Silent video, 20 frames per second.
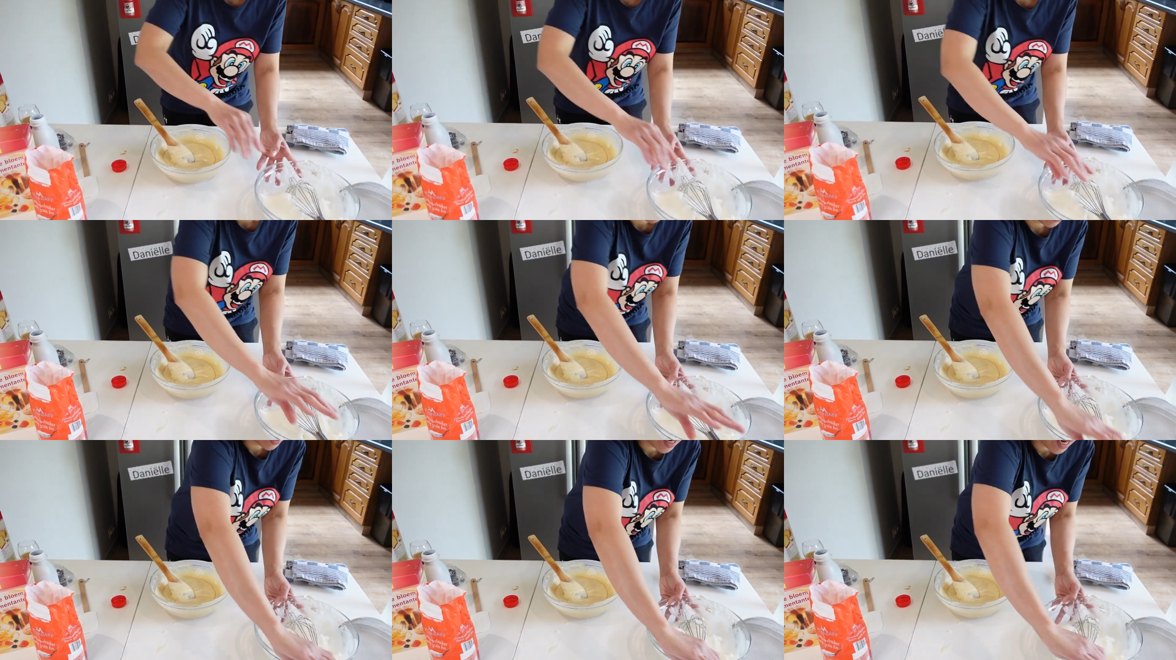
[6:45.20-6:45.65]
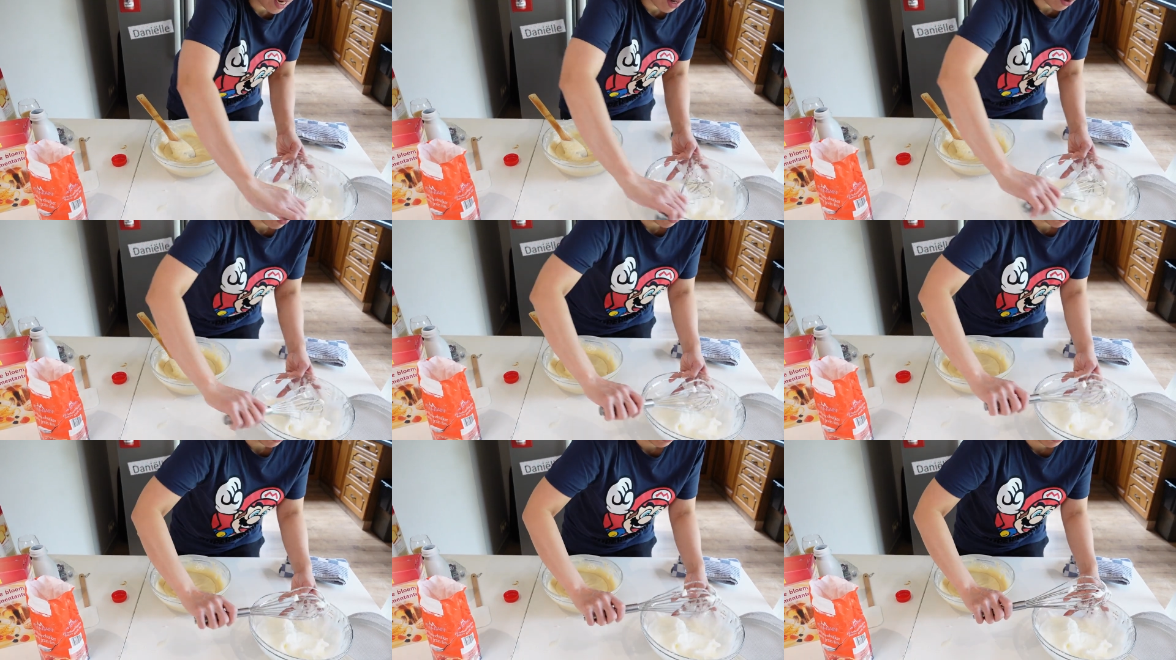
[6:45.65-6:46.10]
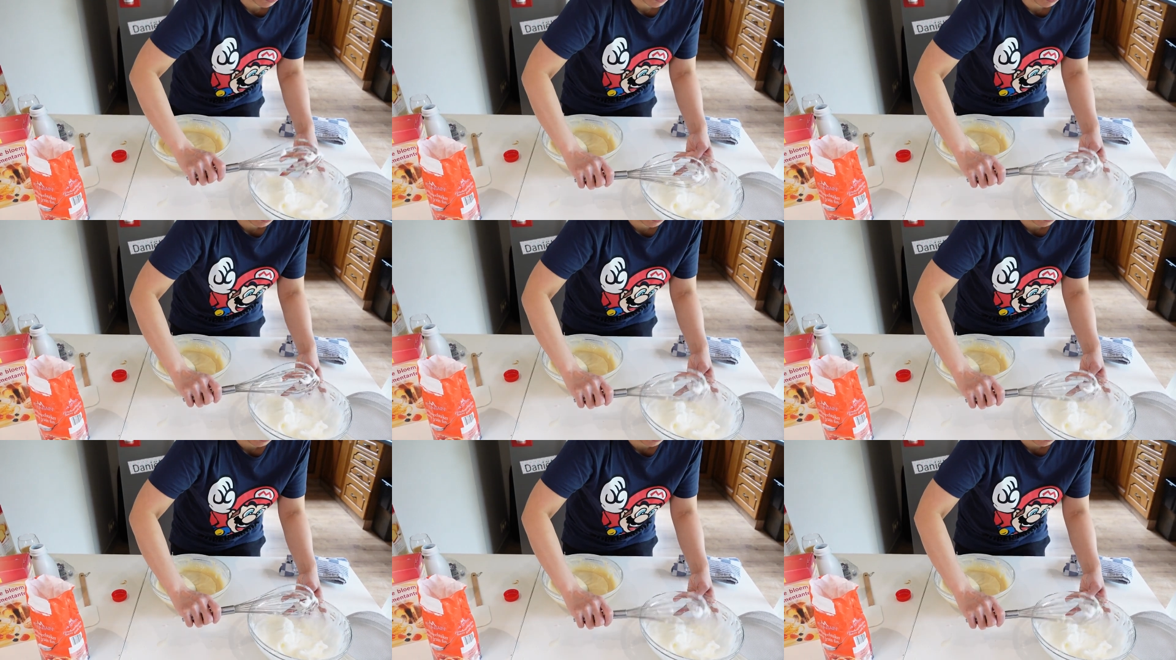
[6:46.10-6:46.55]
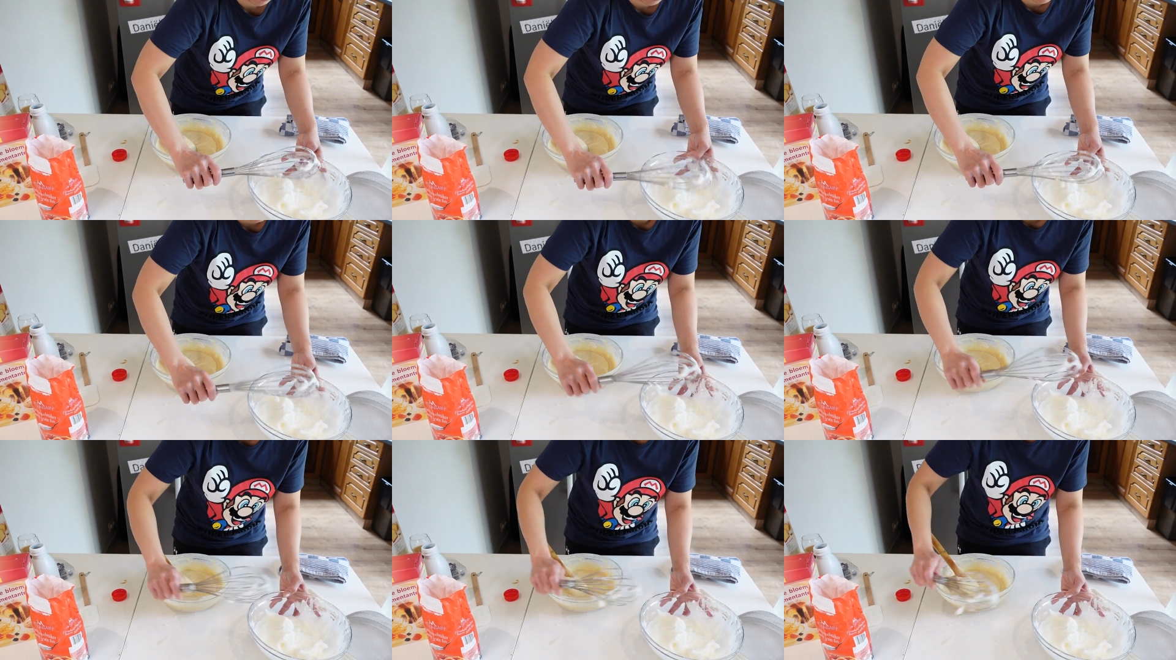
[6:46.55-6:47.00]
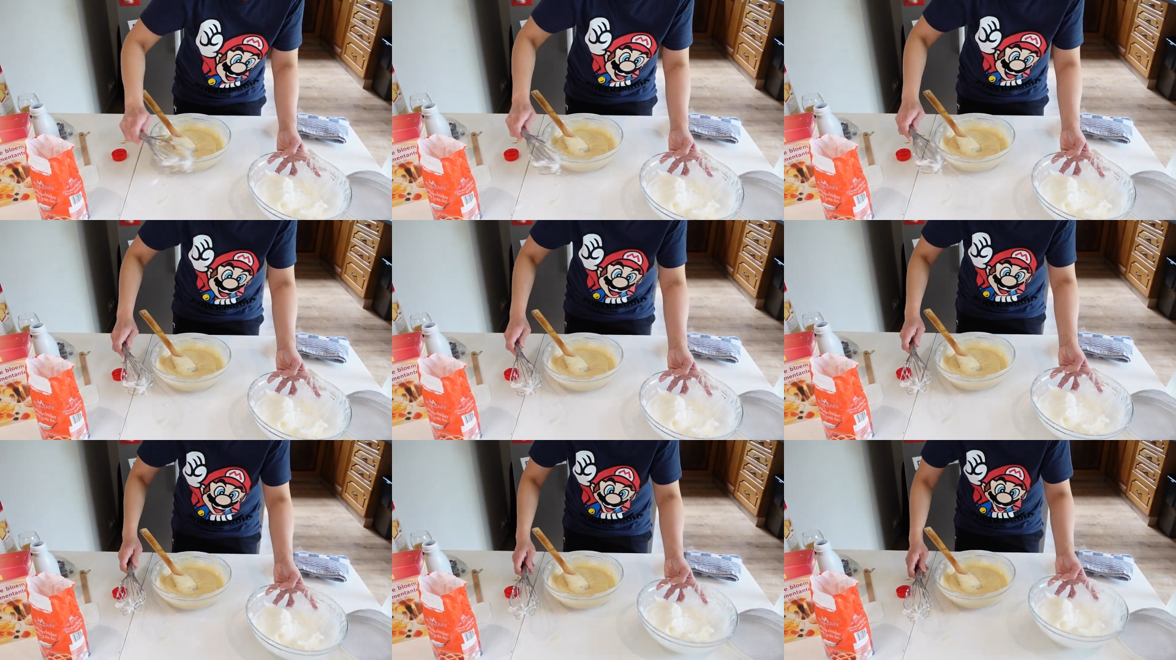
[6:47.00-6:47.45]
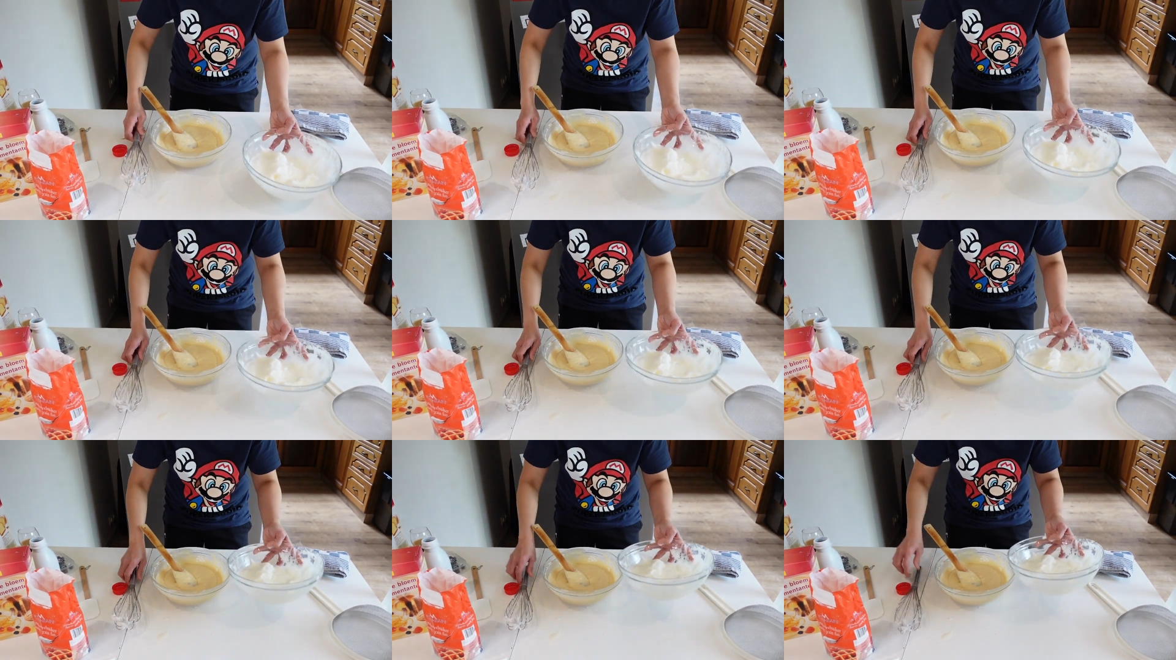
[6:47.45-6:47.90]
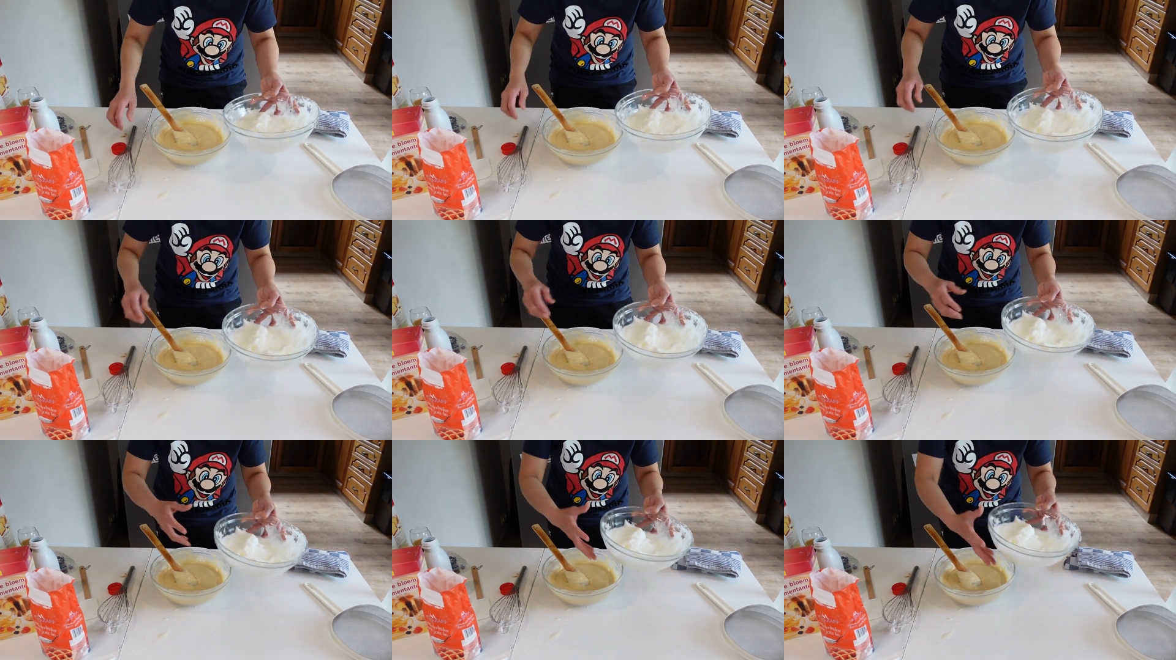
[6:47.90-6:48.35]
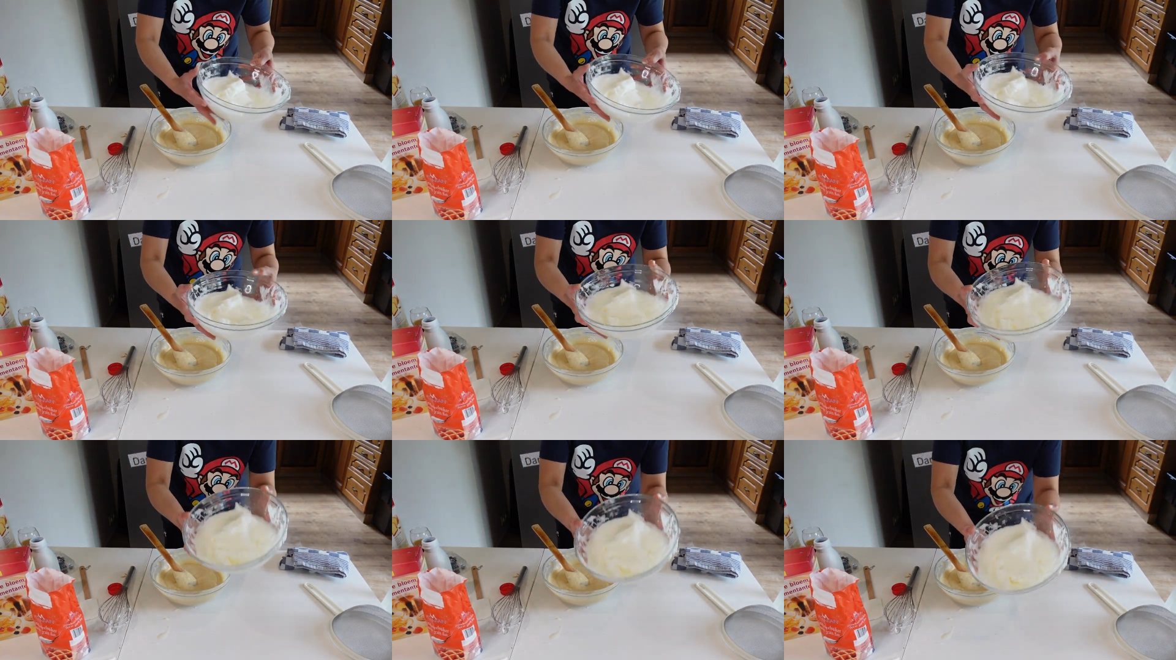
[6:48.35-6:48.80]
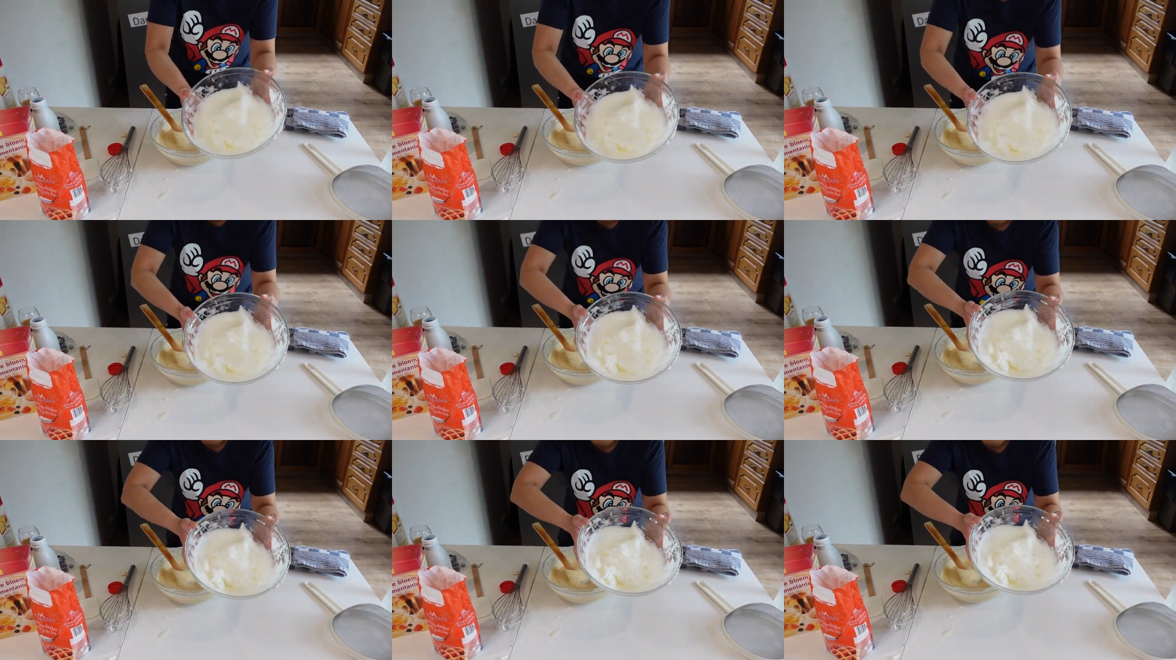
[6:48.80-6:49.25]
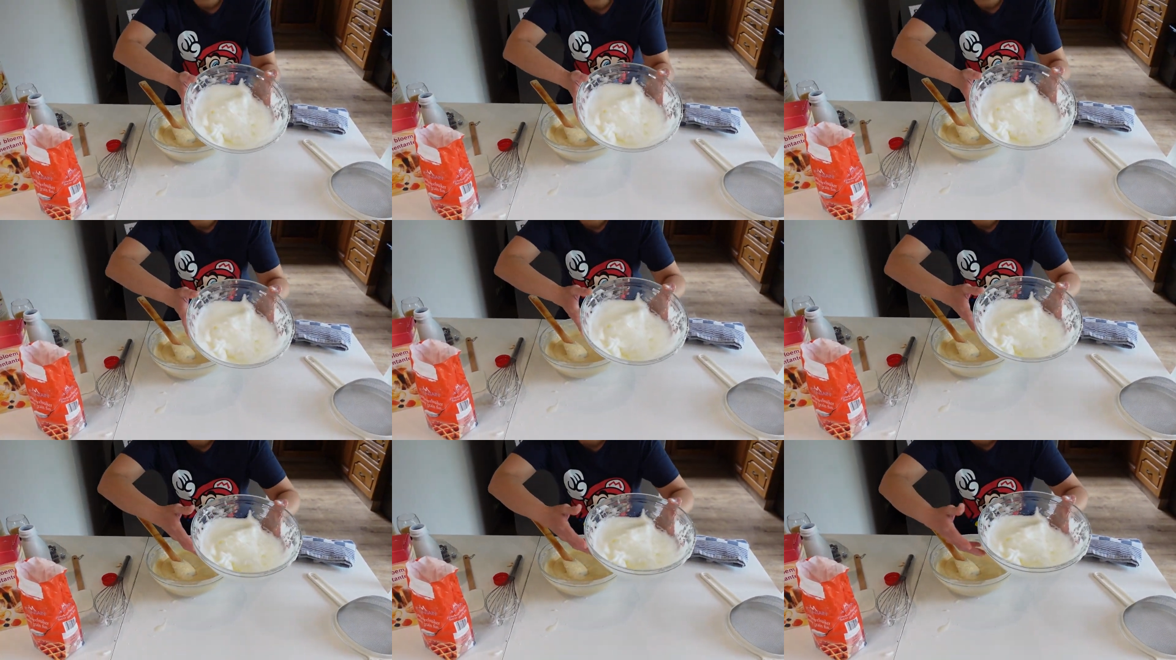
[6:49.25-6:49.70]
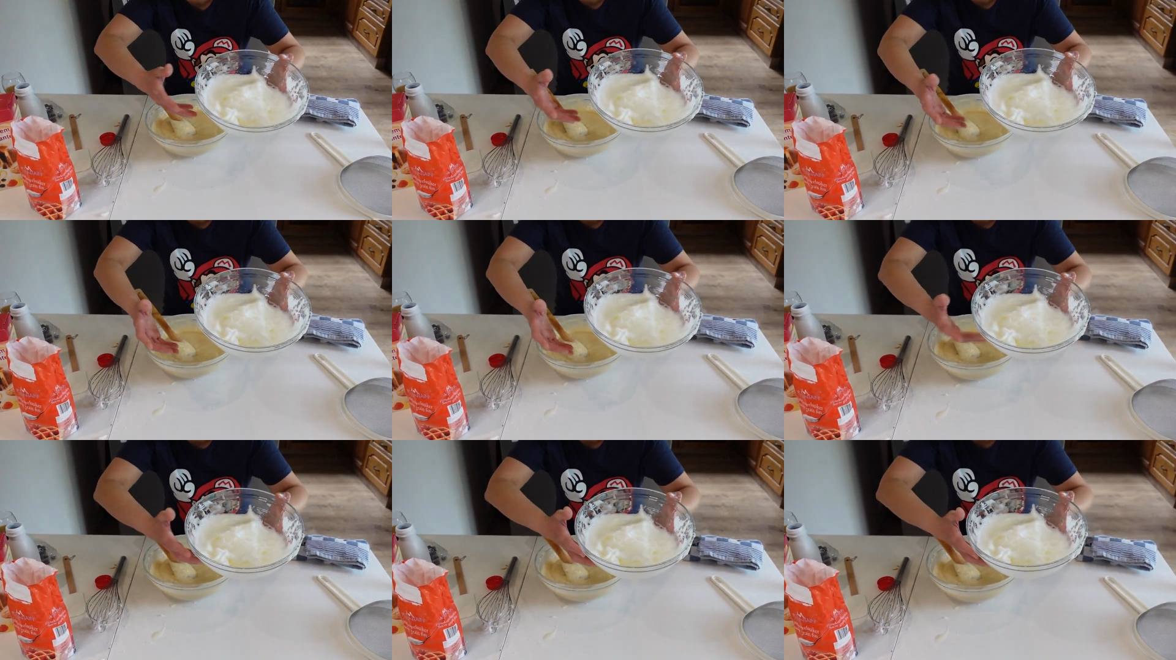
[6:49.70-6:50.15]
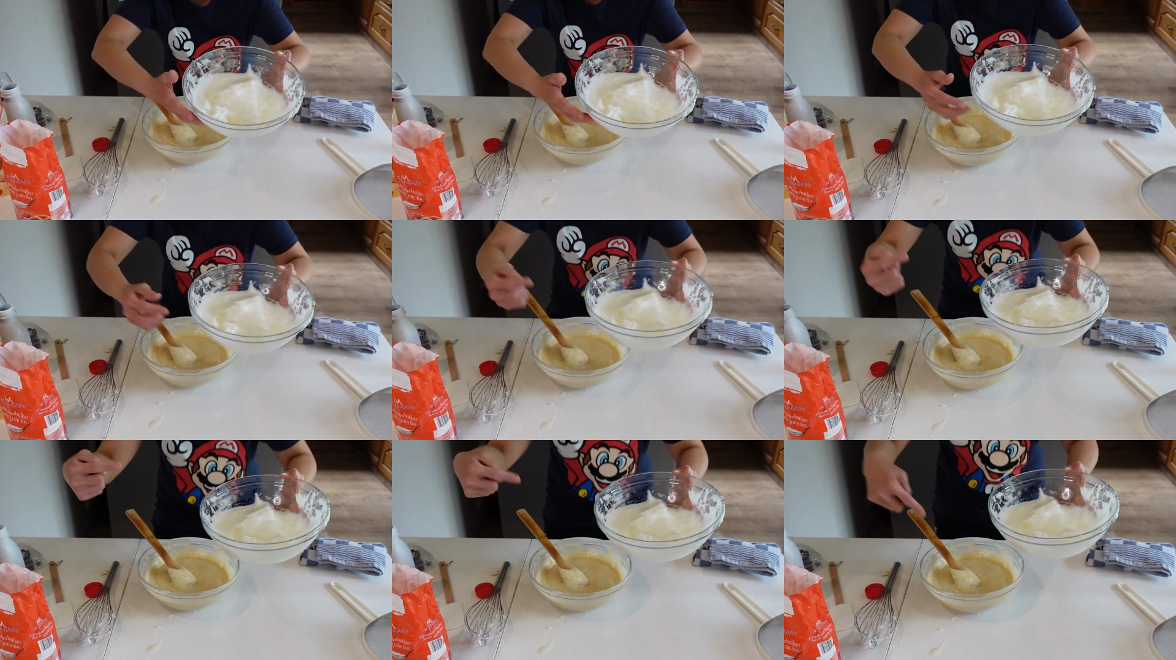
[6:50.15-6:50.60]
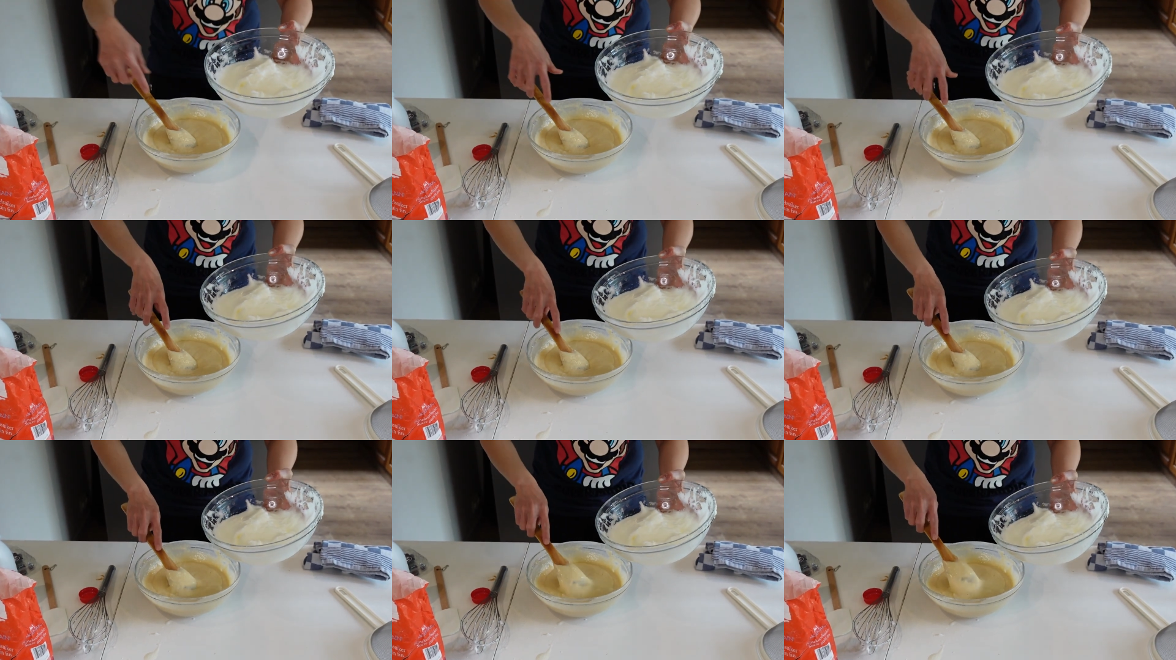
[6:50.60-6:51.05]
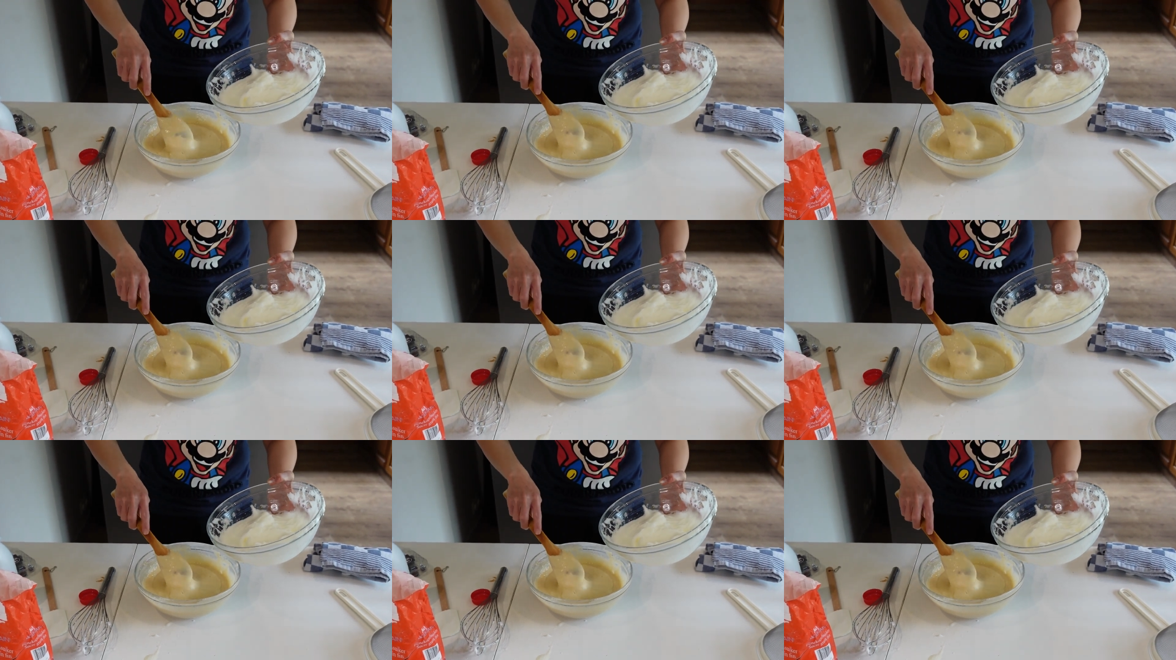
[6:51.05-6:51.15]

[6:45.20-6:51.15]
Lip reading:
Nobody's mouth can be seen.